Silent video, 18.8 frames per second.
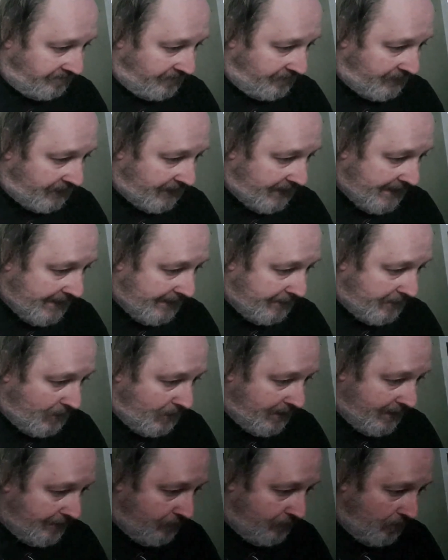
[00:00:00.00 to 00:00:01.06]
yeah,
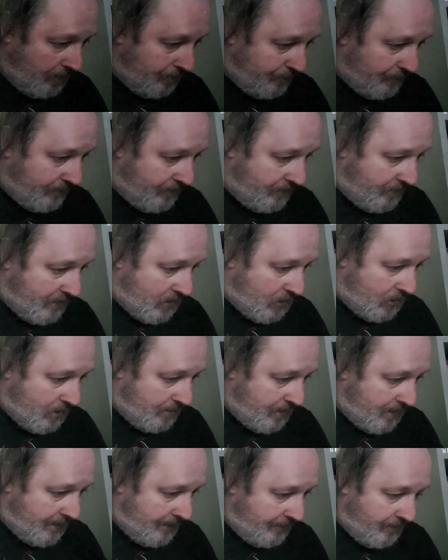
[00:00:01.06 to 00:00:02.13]
got it from
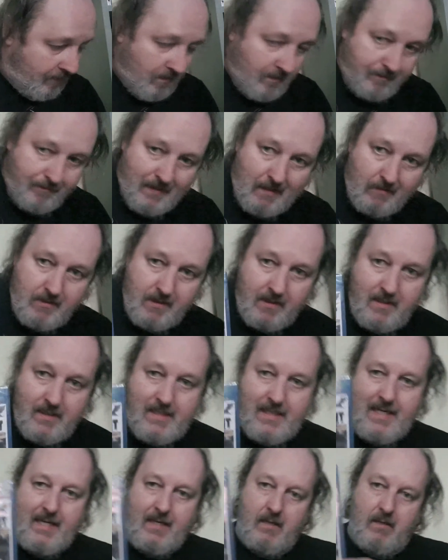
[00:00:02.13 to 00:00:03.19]
Germany for about a
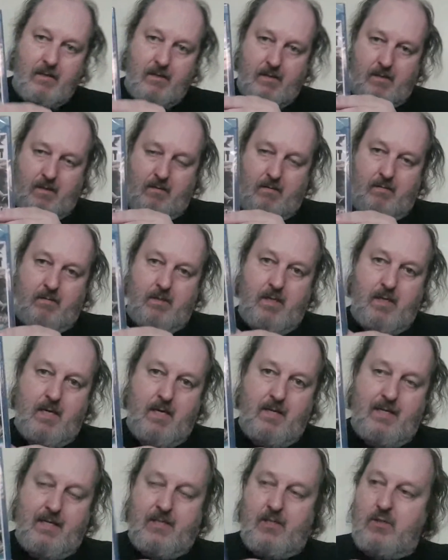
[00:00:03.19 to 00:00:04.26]
tenner, so
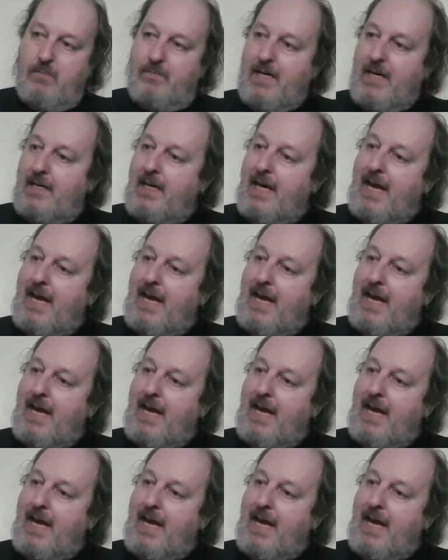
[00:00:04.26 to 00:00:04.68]
that's not bad.